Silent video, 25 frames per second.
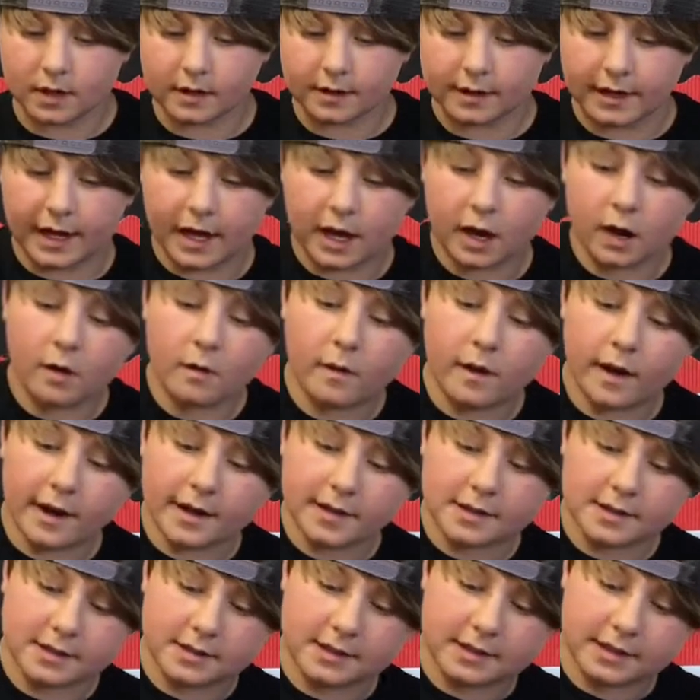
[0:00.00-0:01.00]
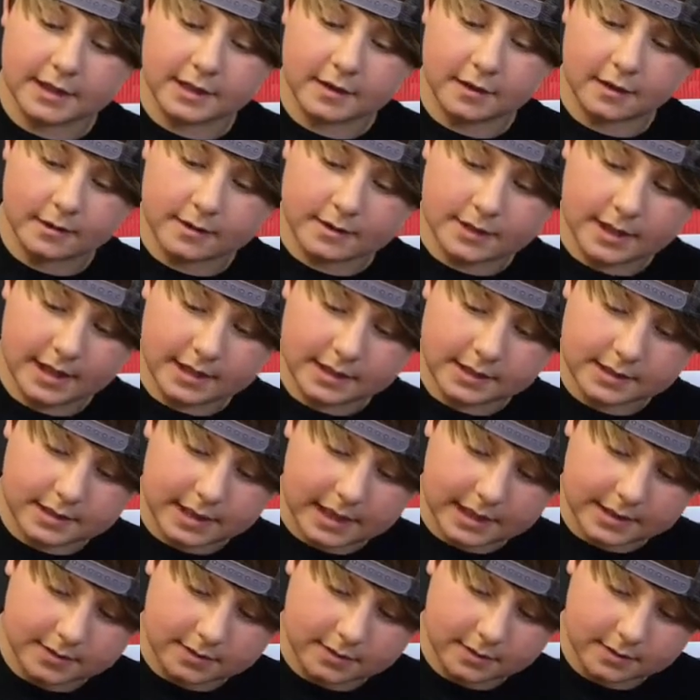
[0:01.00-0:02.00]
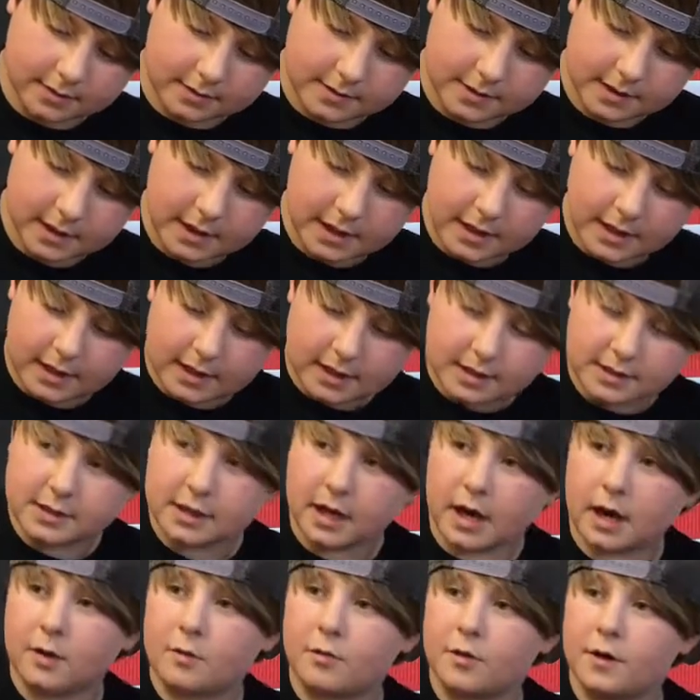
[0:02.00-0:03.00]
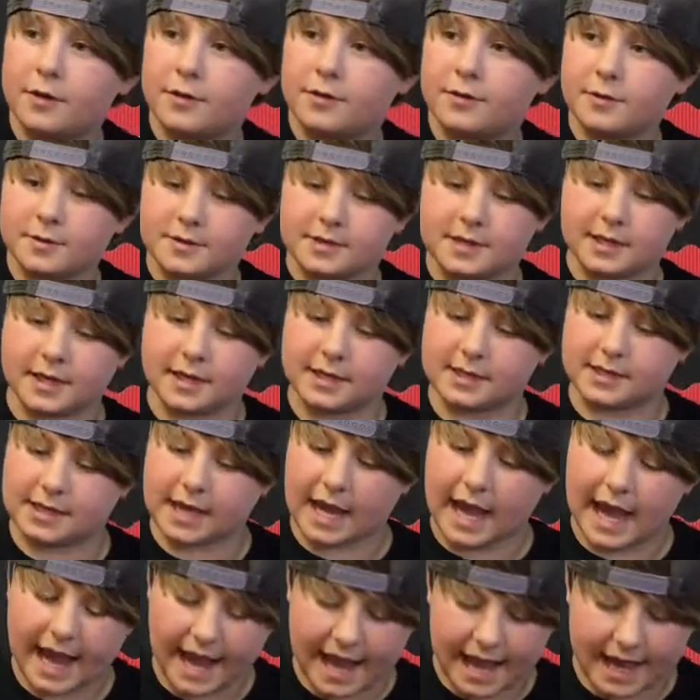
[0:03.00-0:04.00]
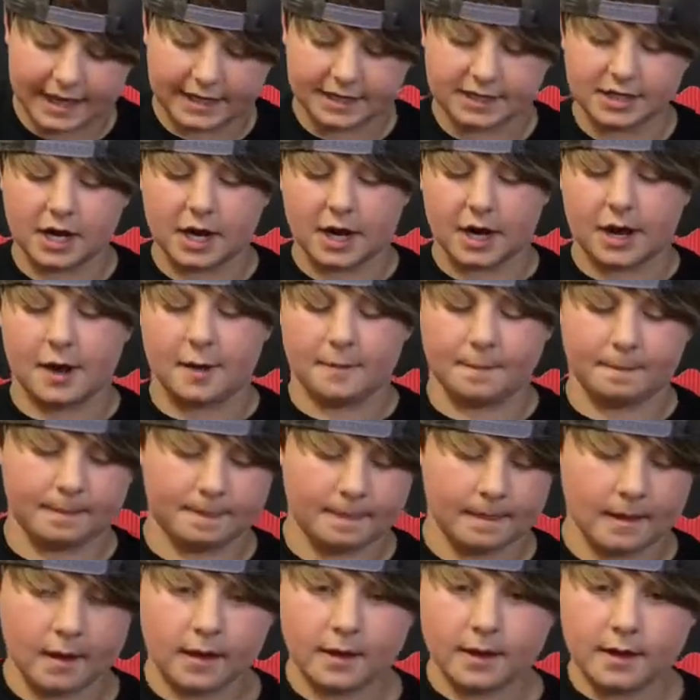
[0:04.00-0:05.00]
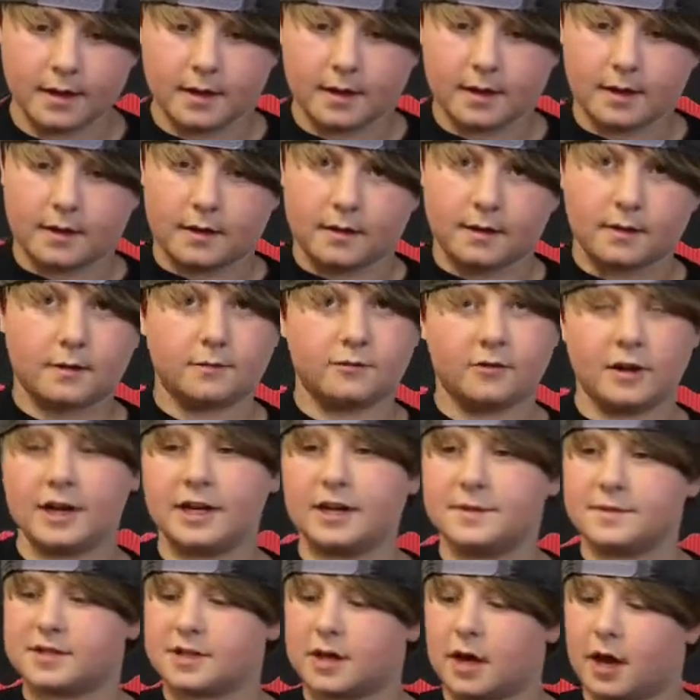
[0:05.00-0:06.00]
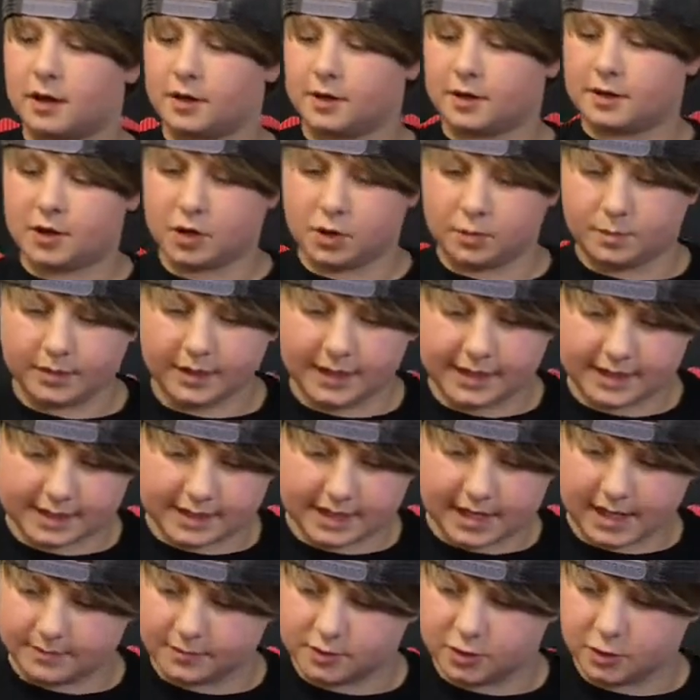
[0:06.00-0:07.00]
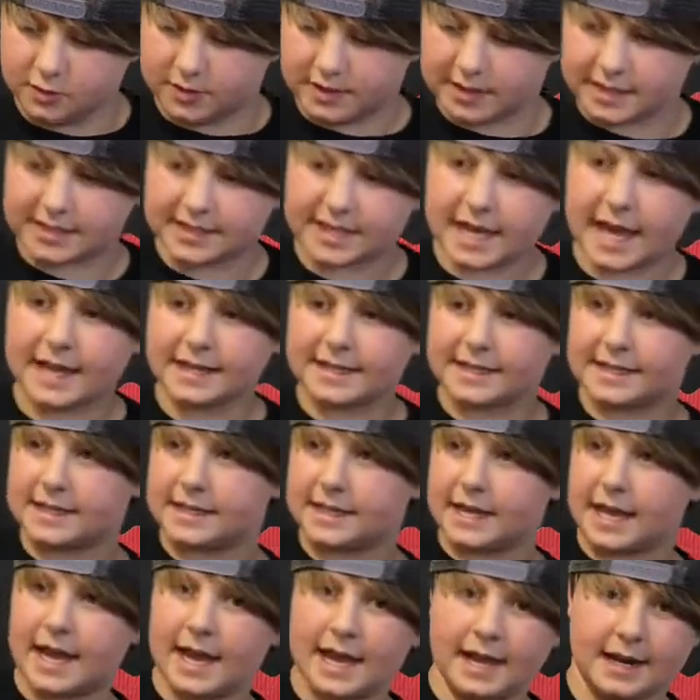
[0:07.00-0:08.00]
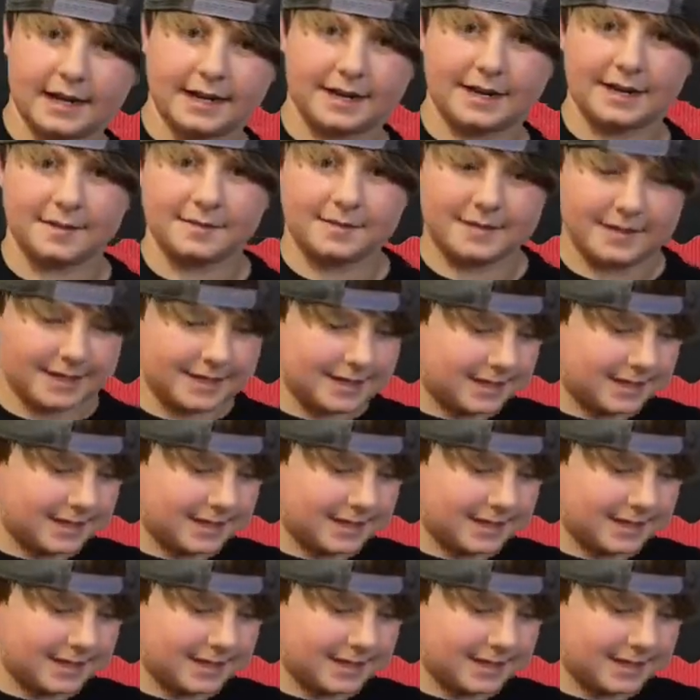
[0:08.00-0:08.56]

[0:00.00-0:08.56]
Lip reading: now I just need our taste testers. Doc 1 through 6 and Random Scholar, could you please come to the set and come to